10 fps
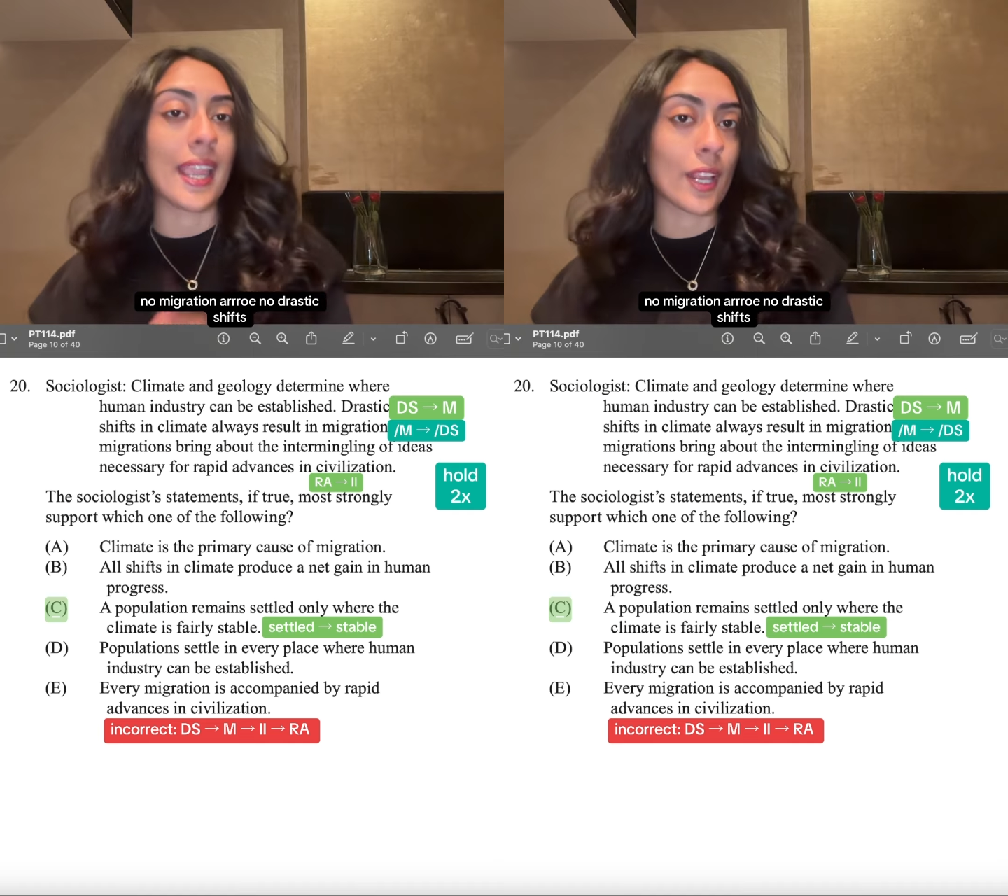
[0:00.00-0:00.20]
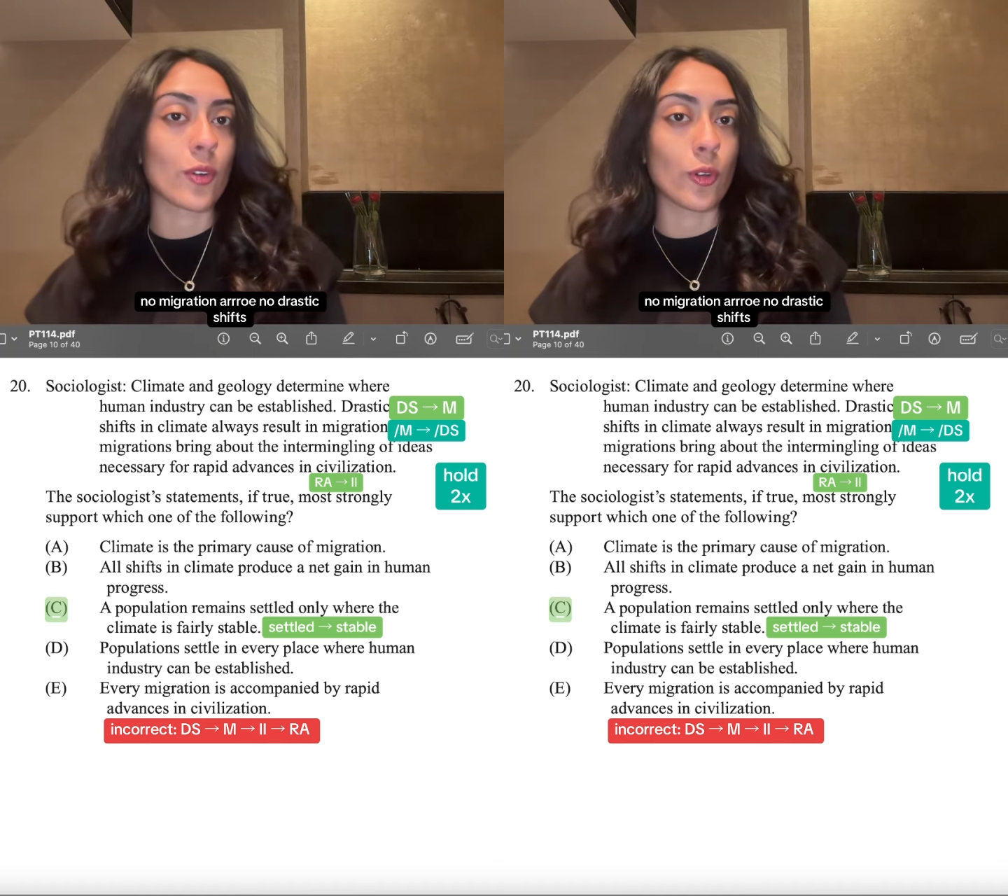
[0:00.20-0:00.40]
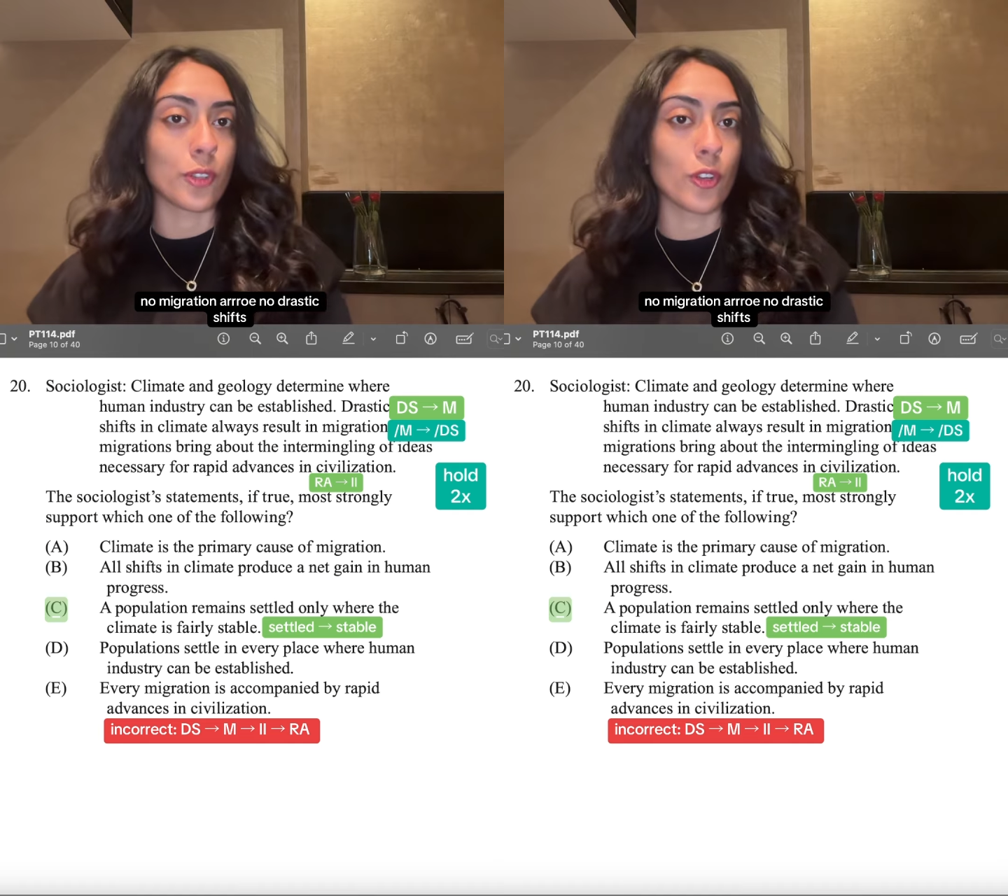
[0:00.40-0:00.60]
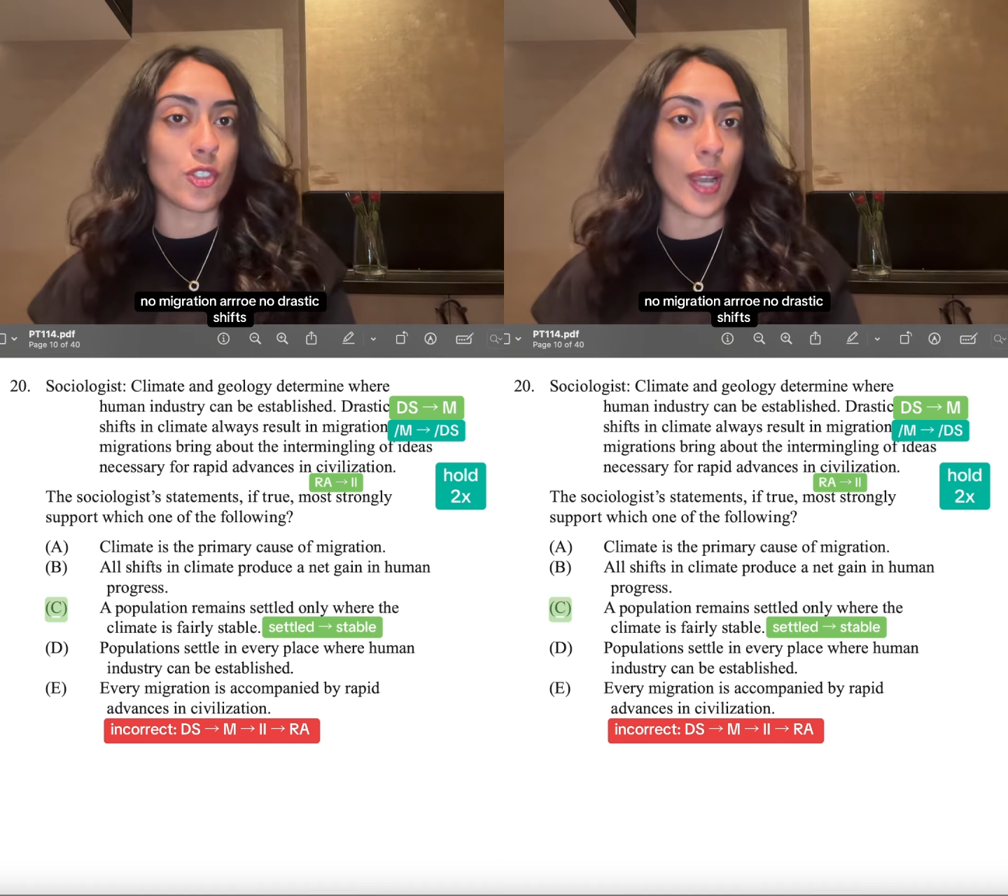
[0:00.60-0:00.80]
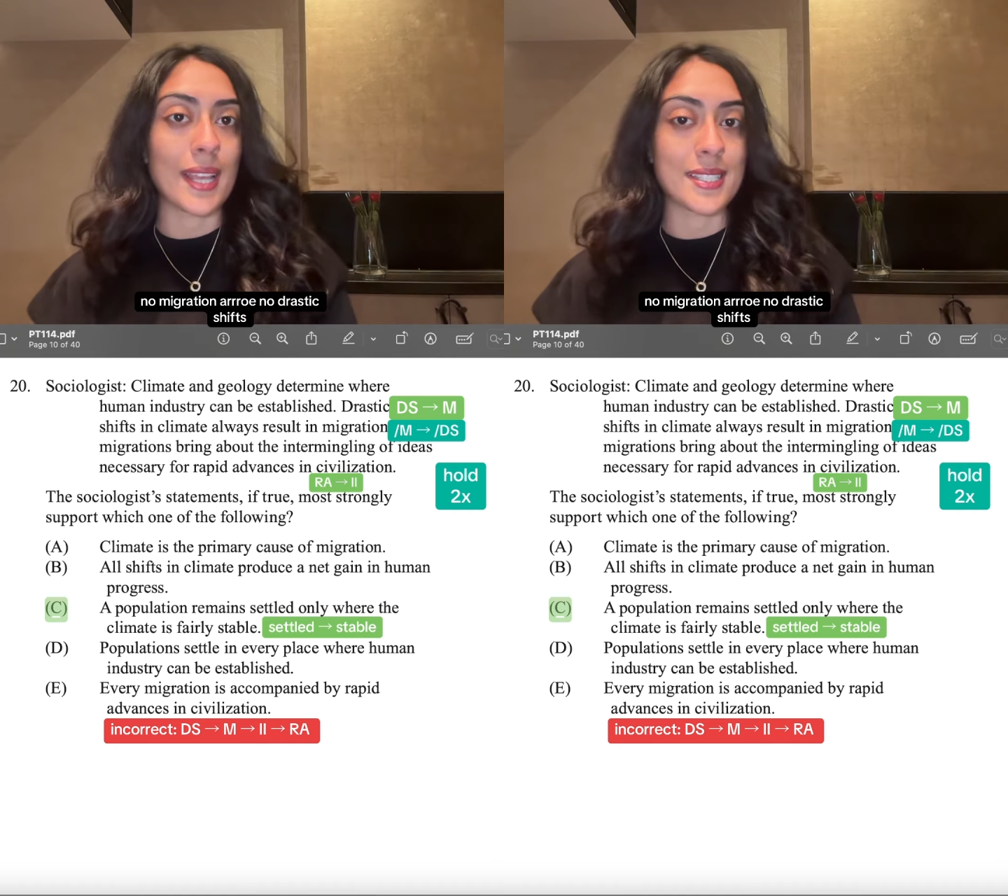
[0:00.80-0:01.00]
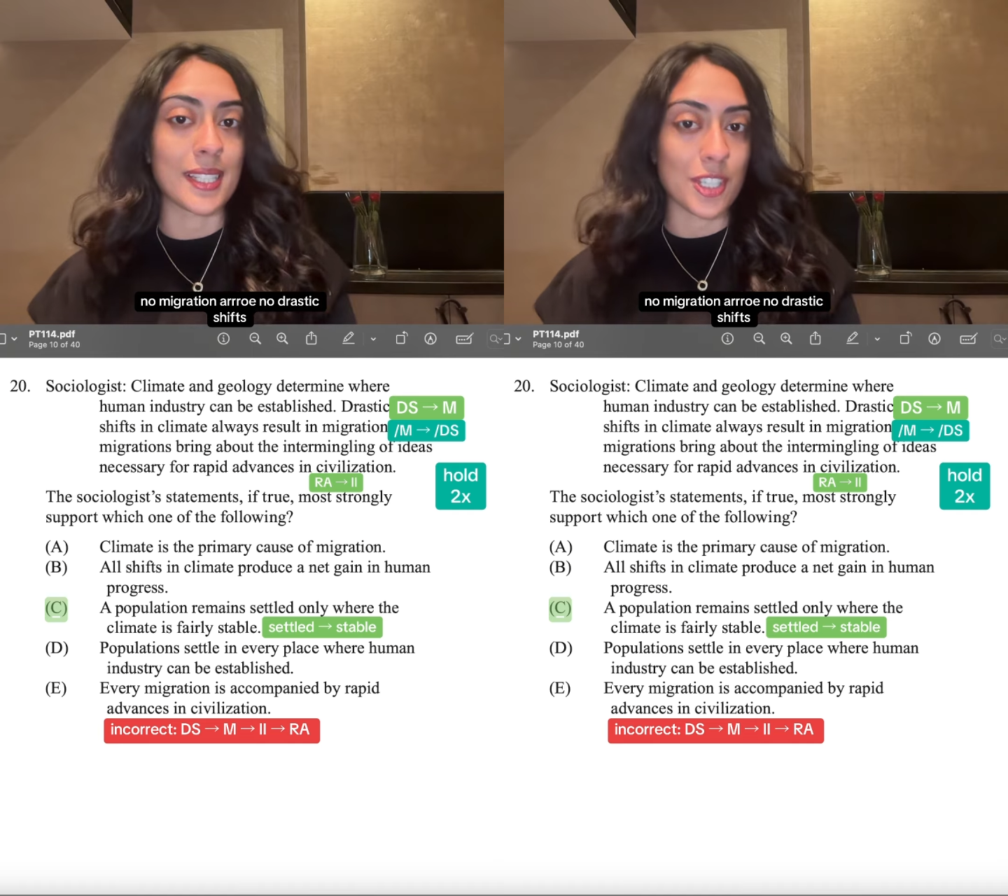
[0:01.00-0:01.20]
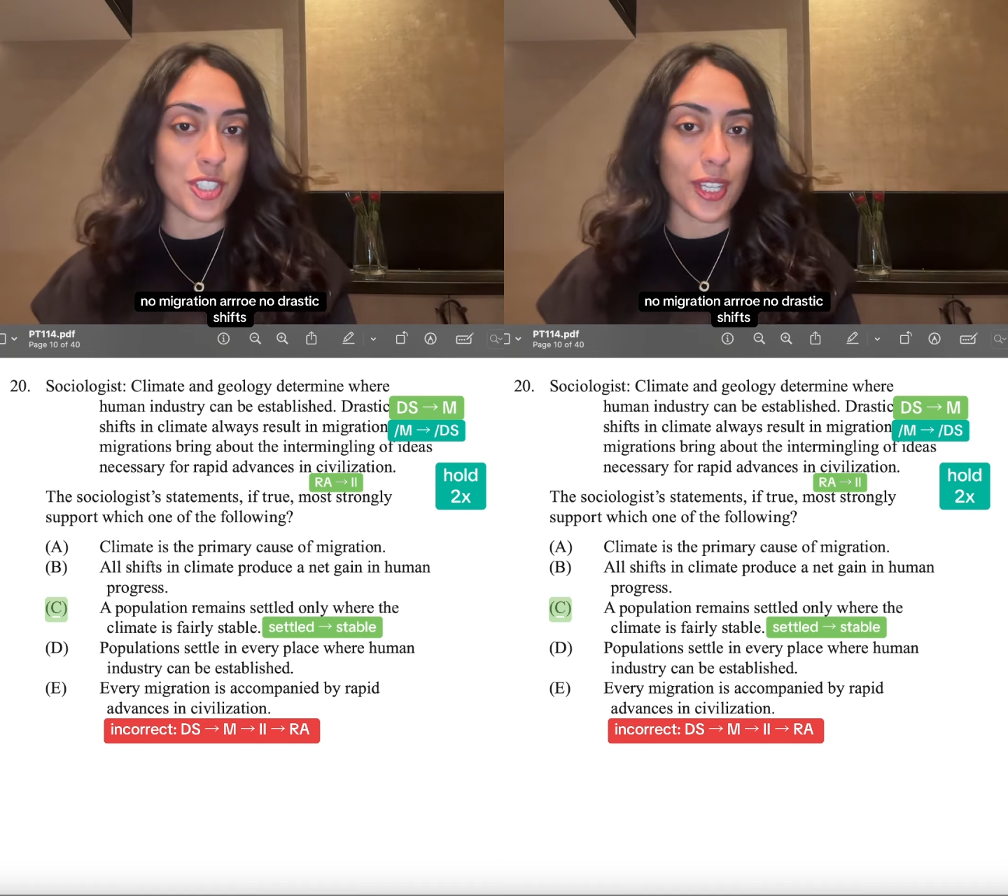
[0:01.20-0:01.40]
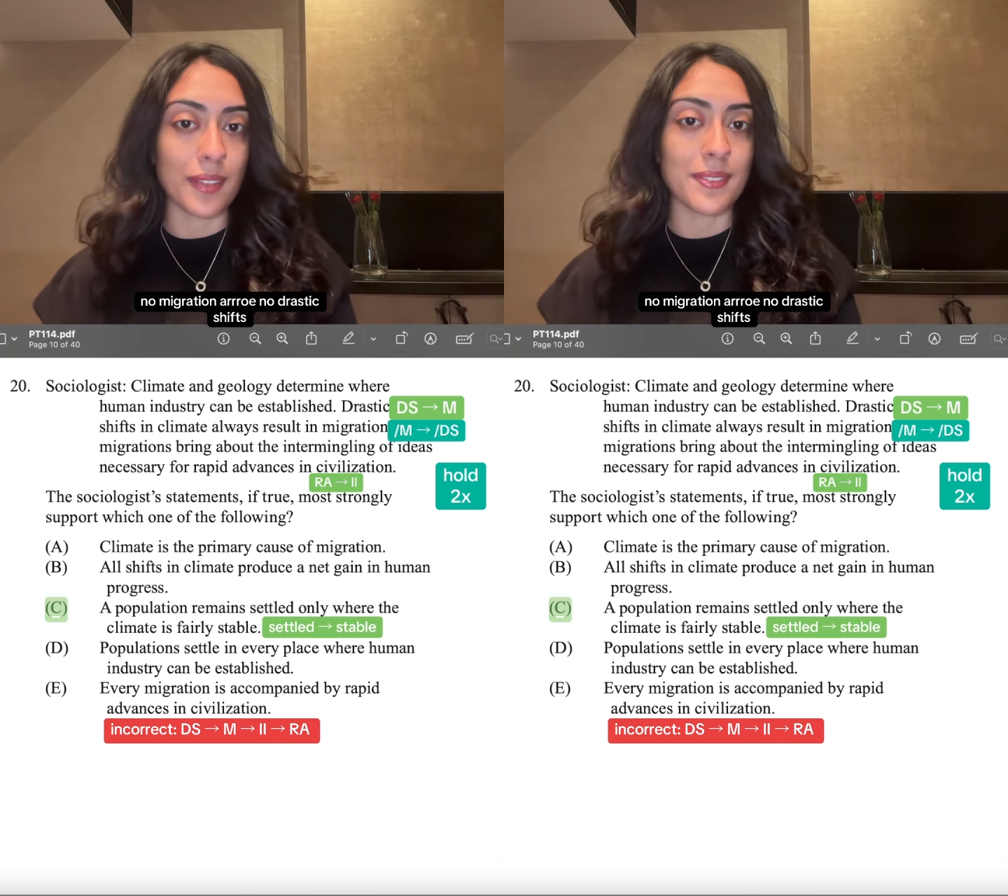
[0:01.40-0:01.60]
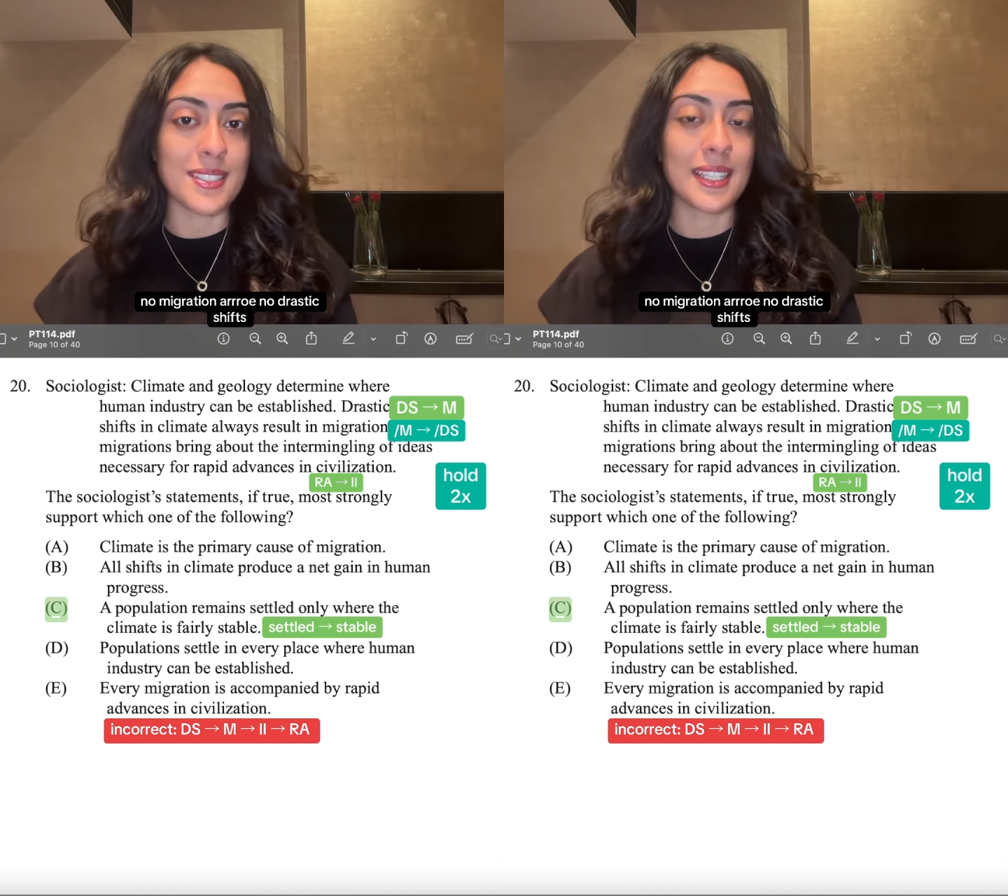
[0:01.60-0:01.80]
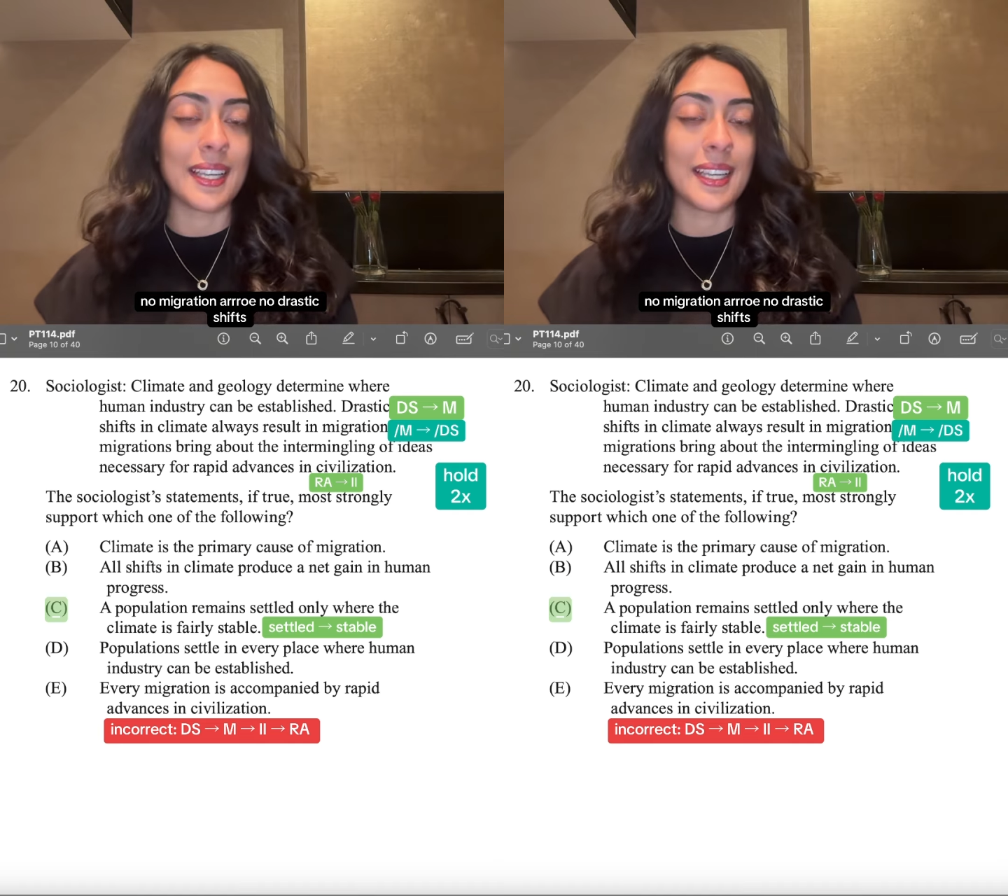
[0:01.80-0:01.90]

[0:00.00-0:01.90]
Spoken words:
arrow, no drastic shifts,